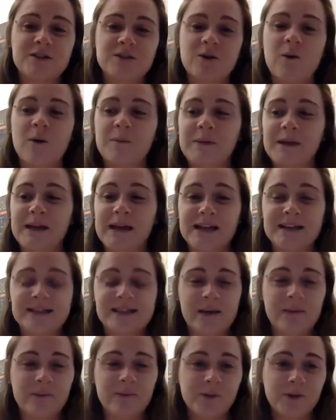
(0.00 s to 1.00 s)
So a big
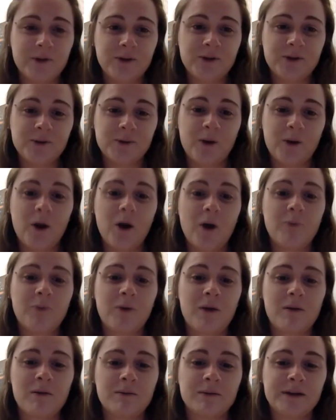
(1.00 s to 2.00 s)
example you all
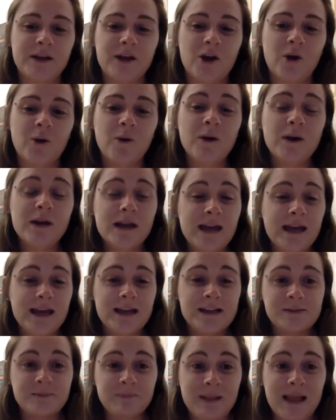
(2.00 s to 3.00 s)
probably know
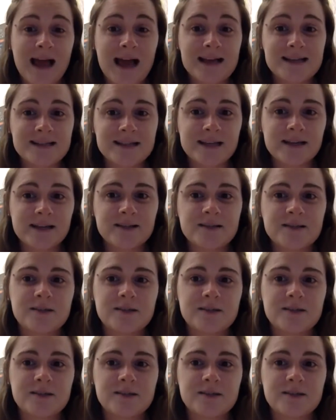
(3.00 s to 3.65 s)
is plastics.